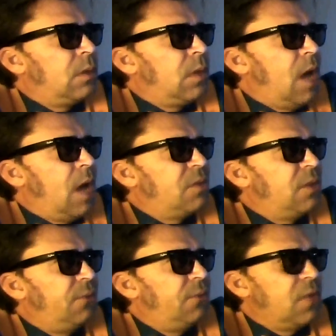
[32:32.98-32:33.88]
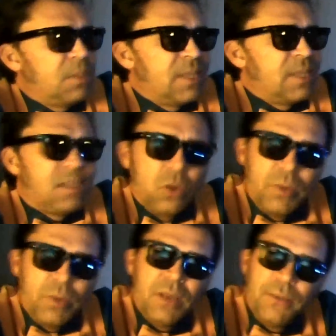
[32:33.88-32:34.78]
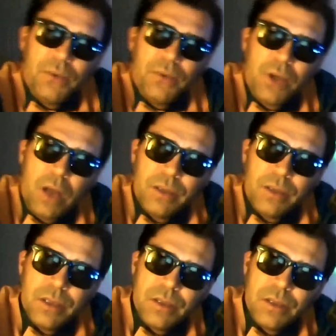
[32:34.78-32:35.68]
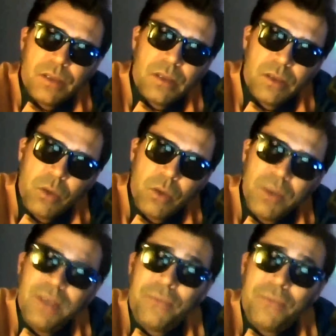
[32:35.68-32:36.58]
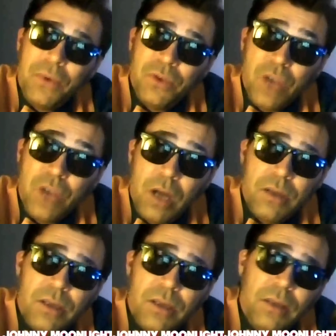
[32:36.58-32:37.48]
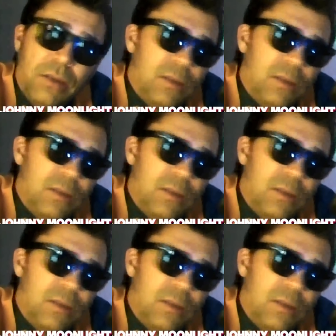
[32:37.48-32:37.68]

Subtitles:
I was influenced by so many different artists, so many different genres, and